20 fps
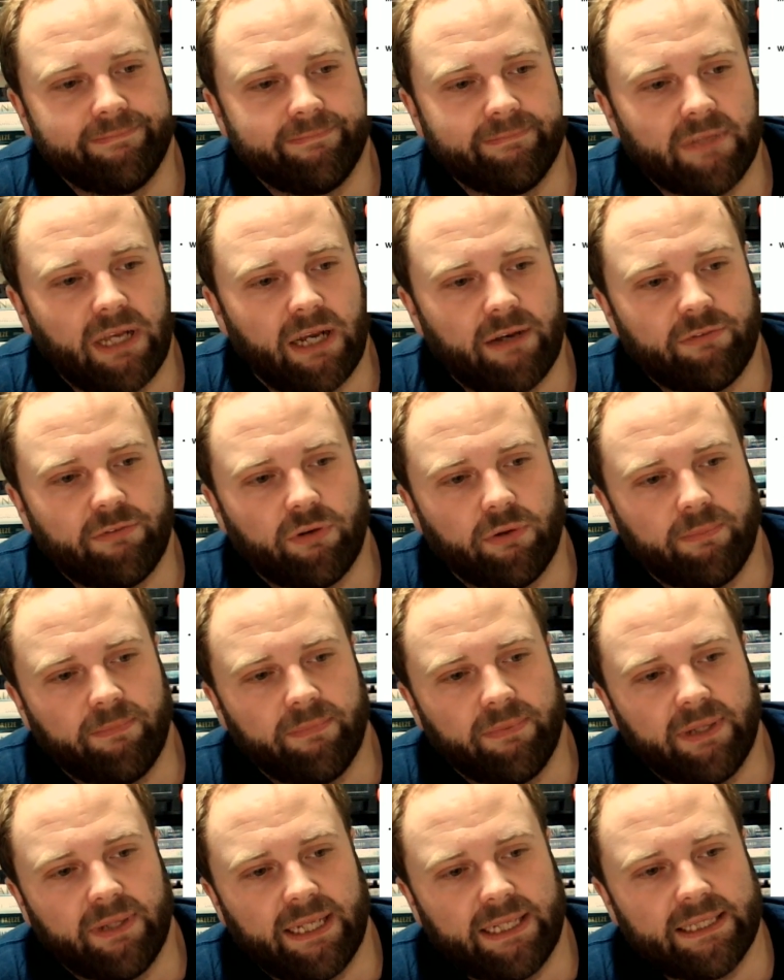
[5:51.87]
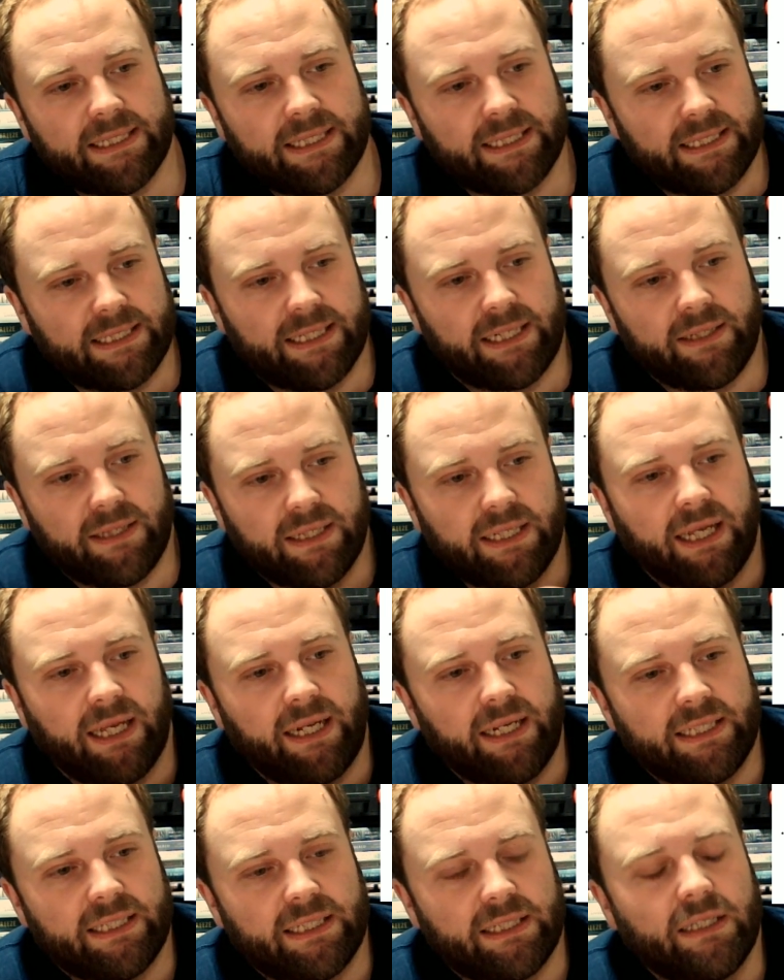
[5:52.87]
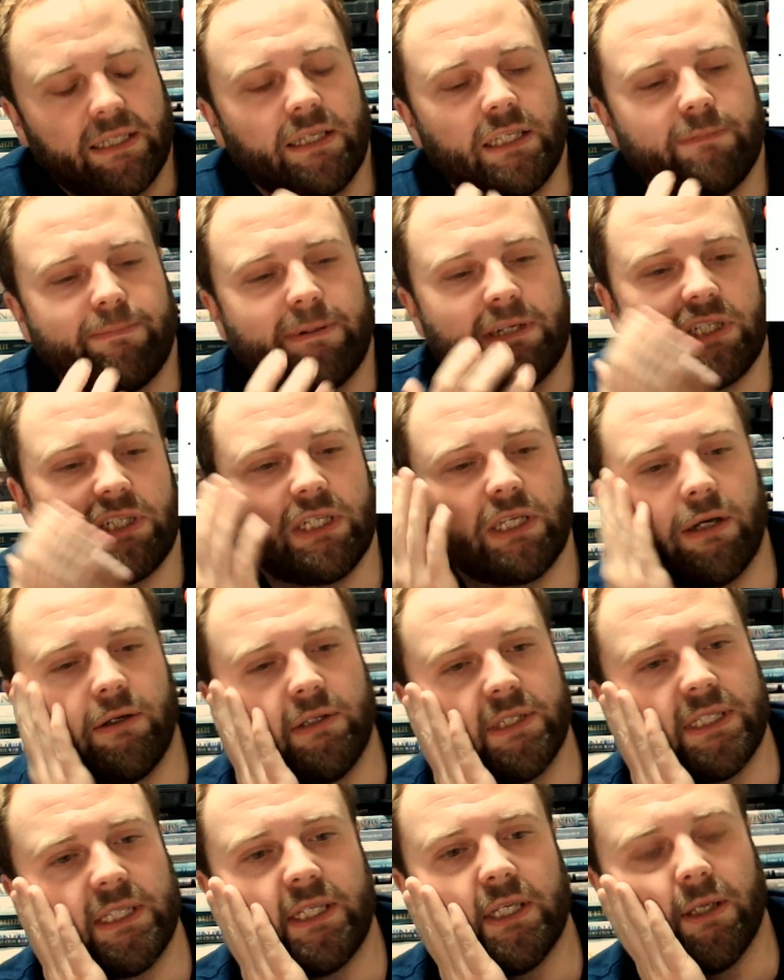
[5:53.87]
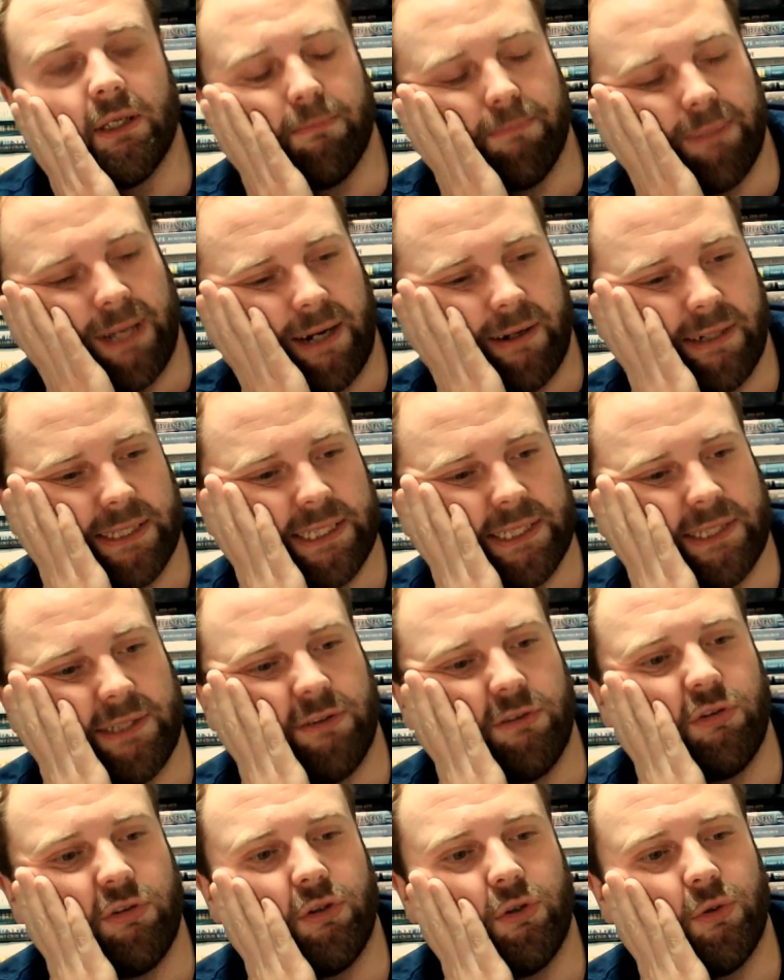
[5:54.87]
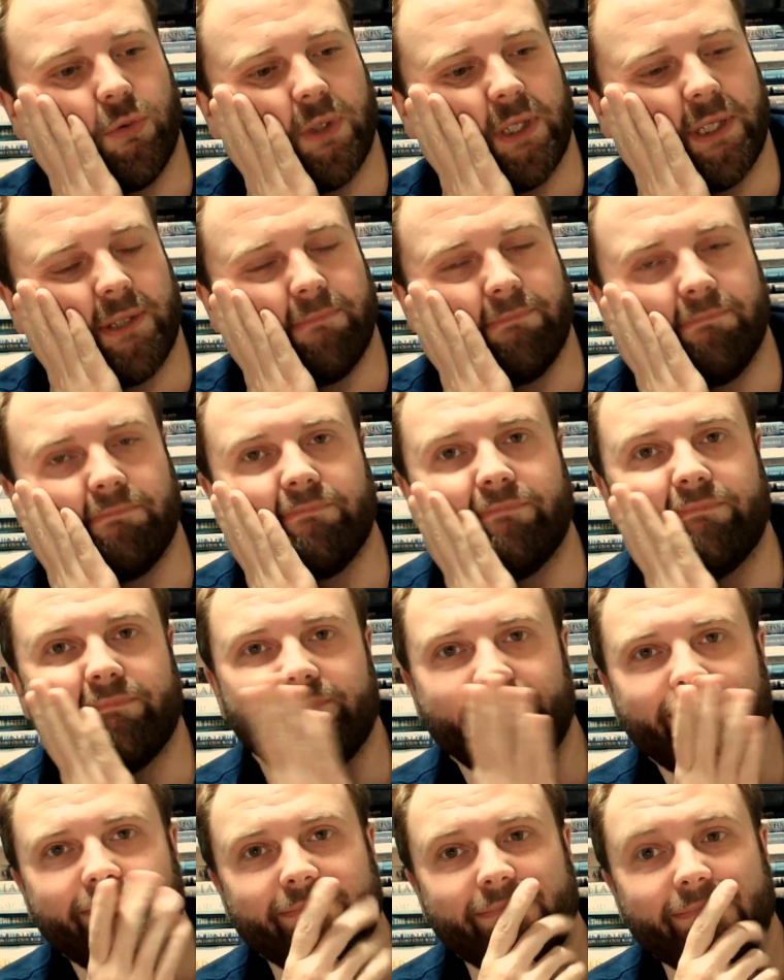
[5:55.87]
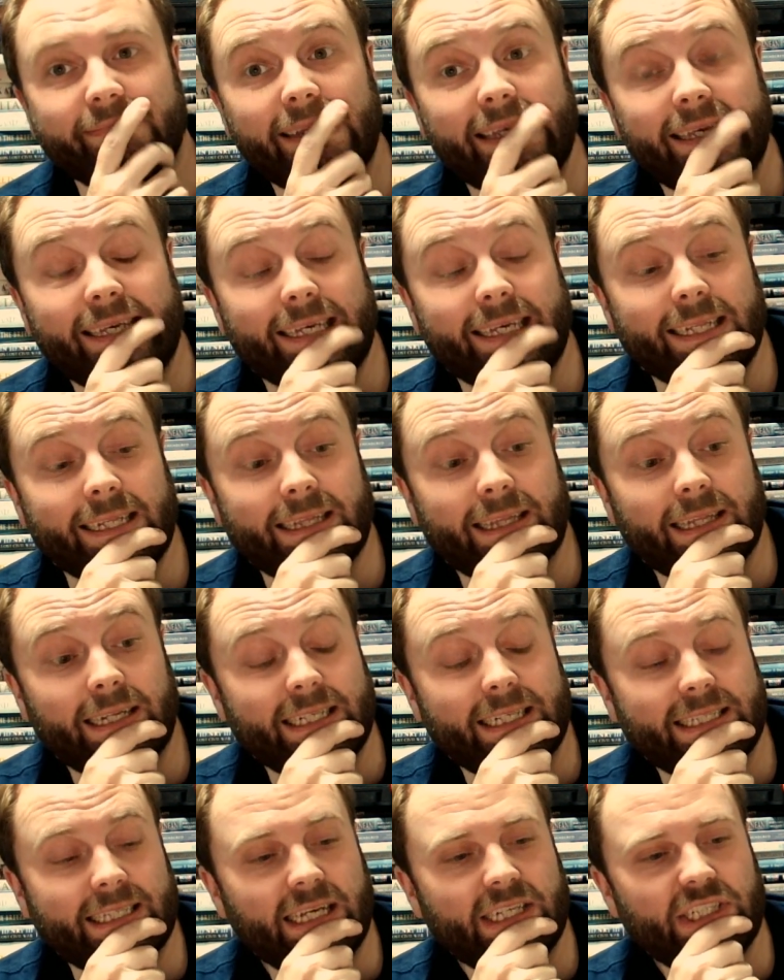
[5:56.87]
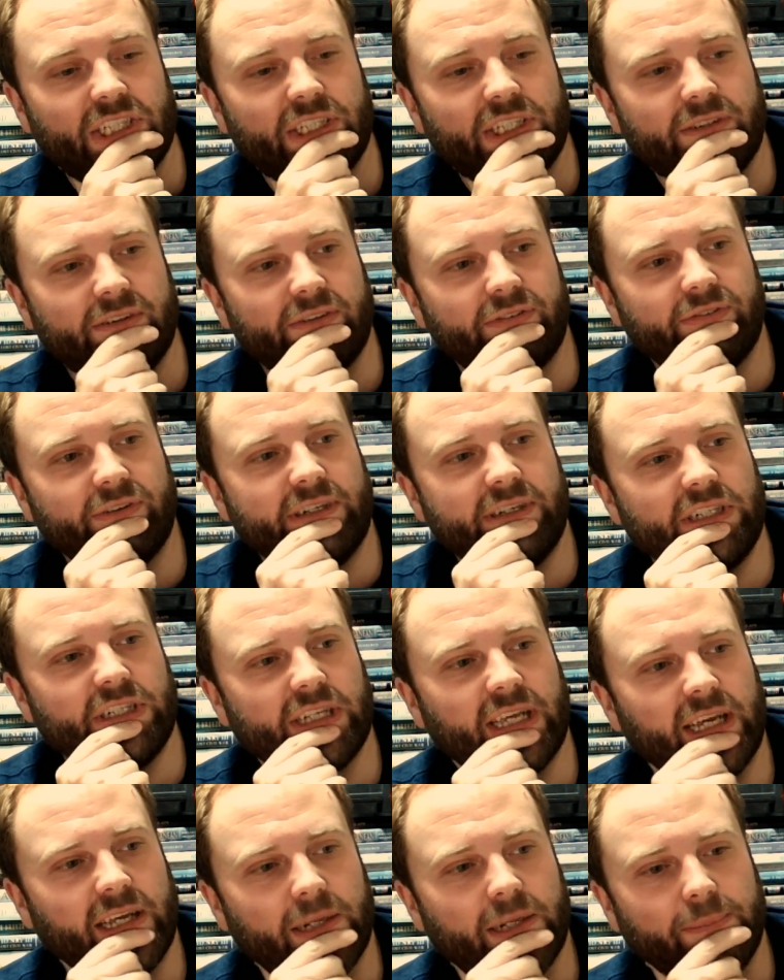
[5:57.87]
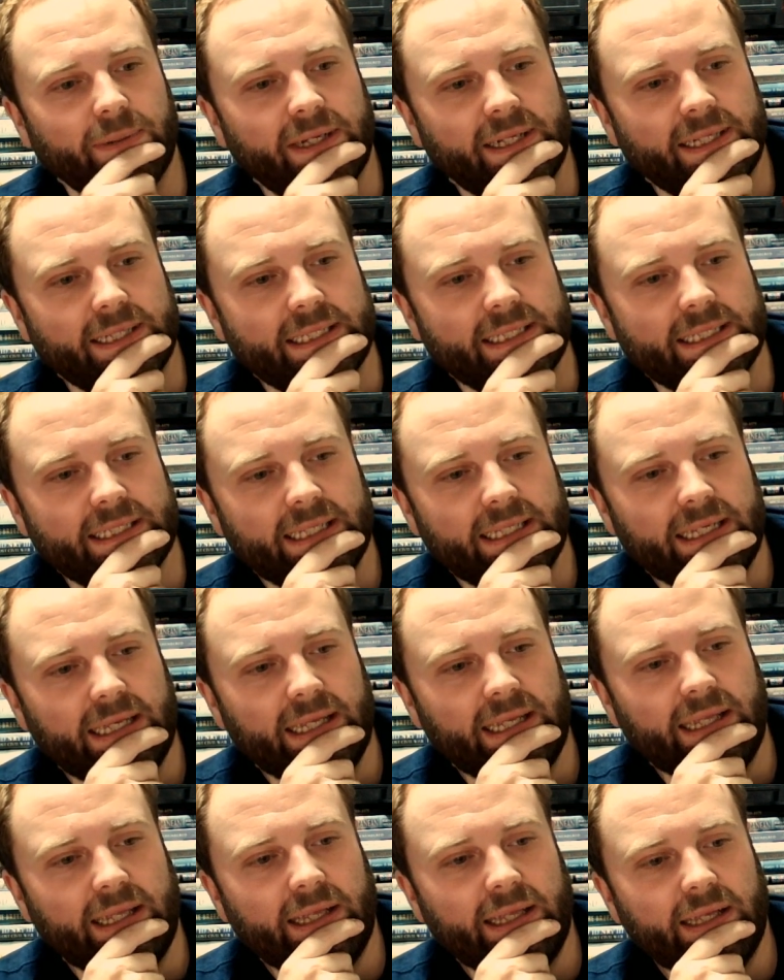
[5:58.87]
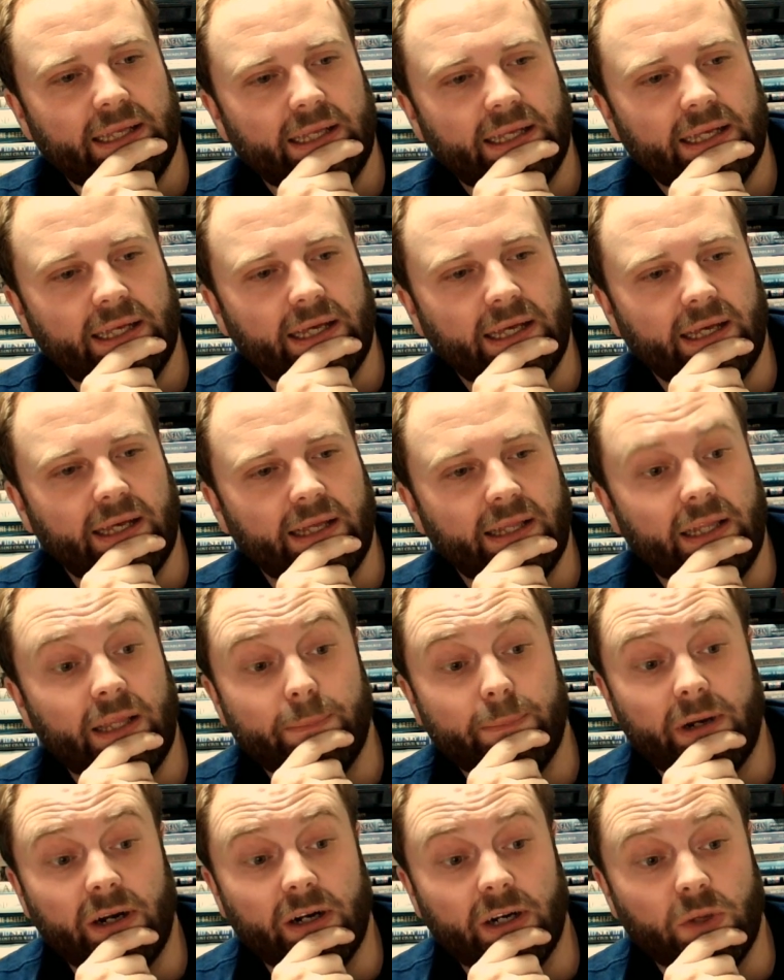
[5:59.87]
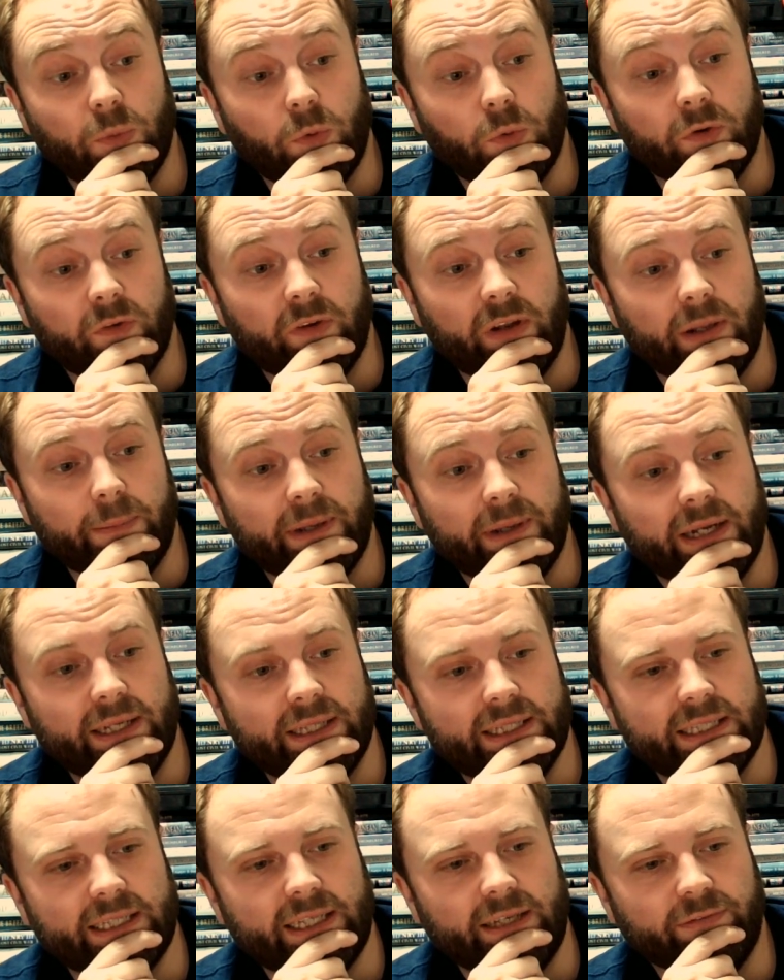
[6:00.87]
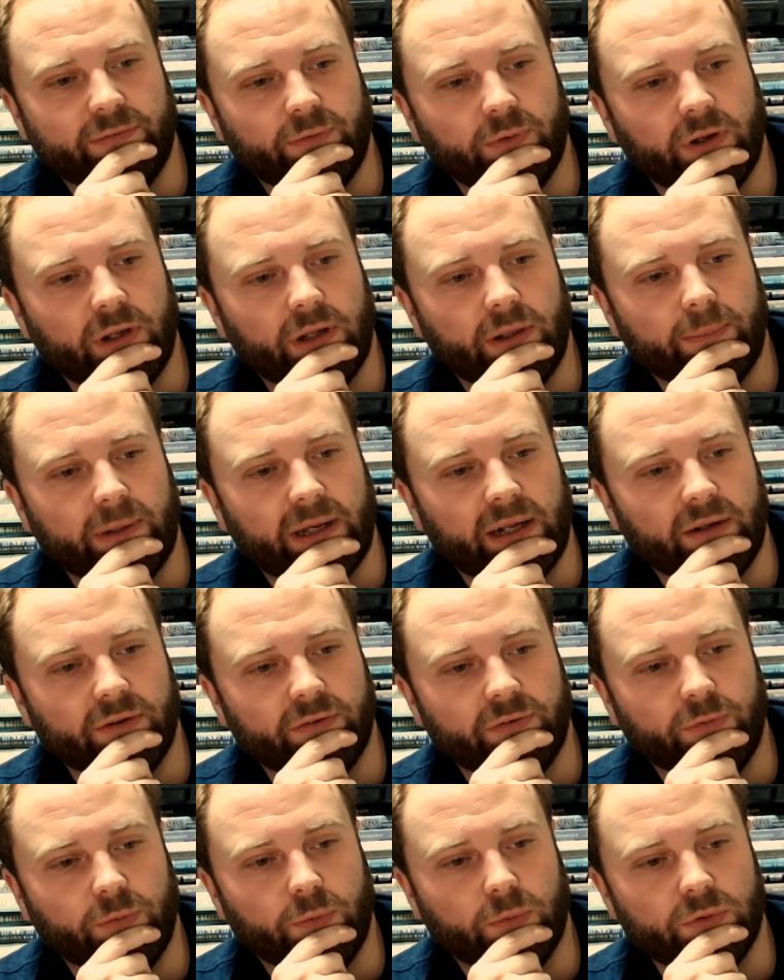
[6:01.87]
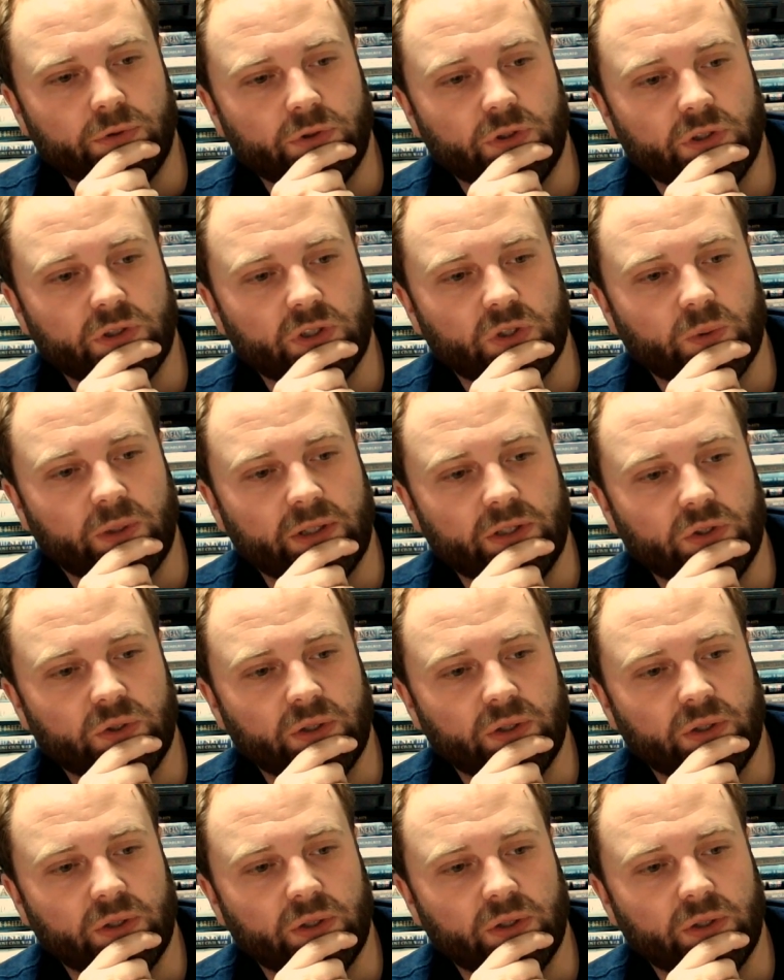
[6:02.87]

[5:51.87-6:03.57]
After all, let's consider, and this especially goes in comparison to the discussion of the French counterparts. The American War of Independence, he fought at the Battle of Fort St.